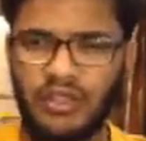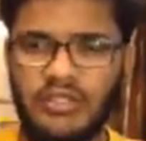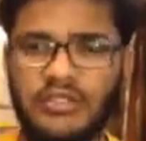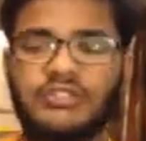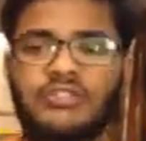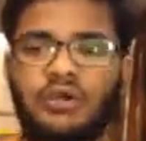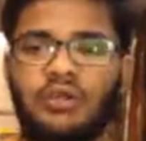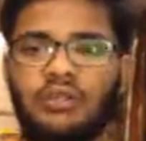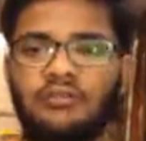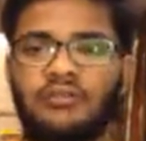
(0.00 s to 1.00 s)

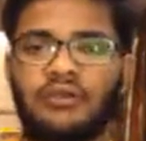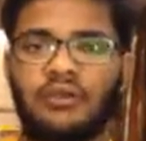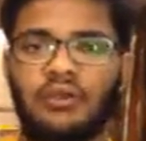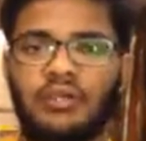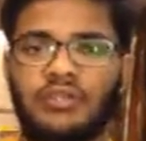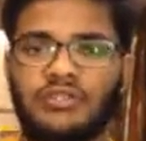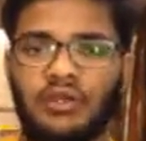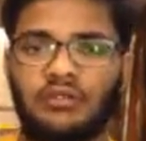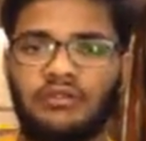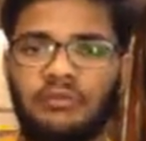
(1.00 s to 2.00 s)
insurance
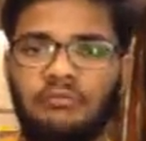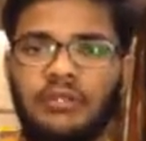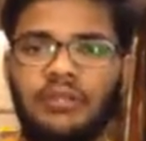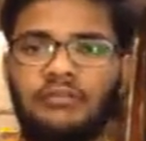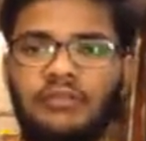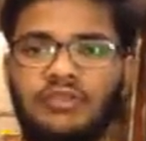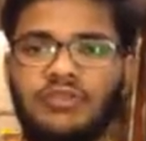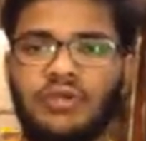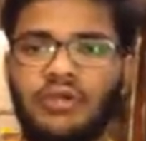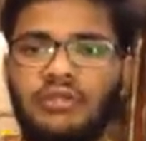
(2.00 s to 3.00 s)
companies
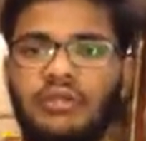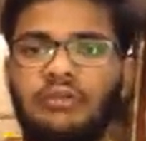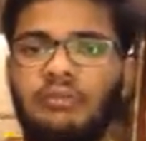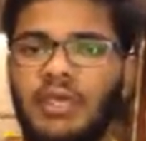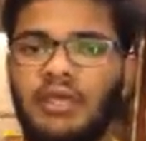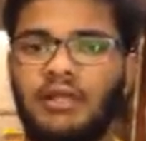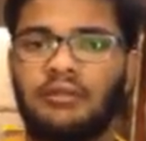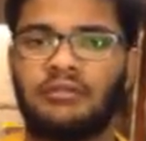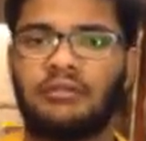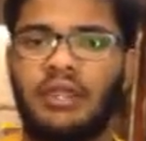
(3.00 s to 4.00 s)
insured the
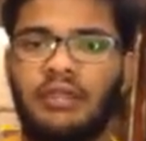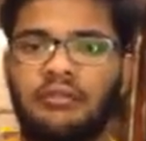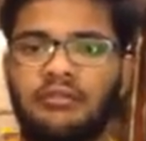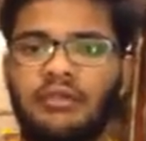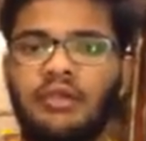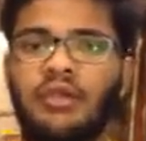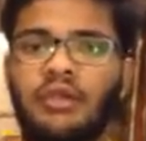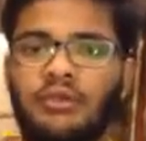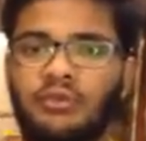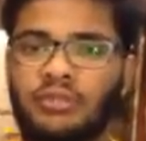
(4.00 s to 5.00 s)
vehicles, that is
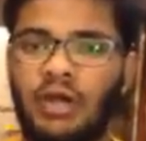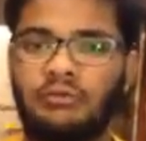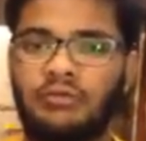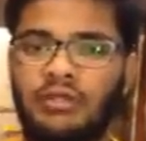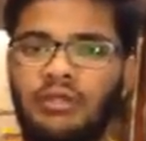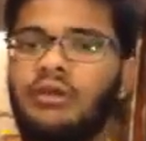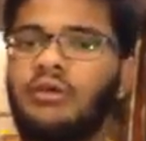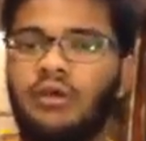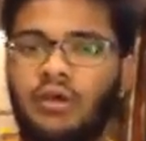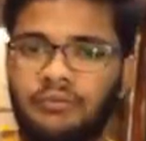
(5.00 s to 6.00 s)
2000
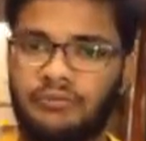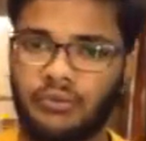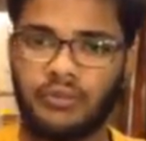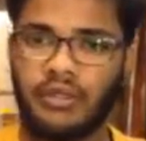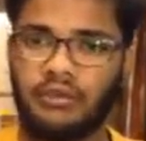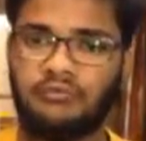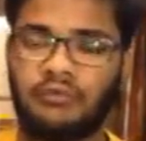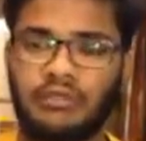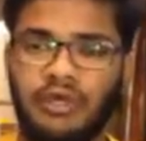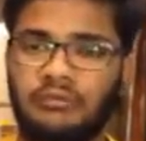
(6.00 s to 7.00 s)
of scooters,
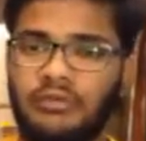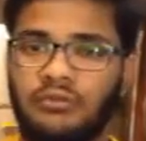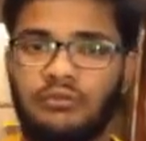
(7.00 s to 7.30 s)
4000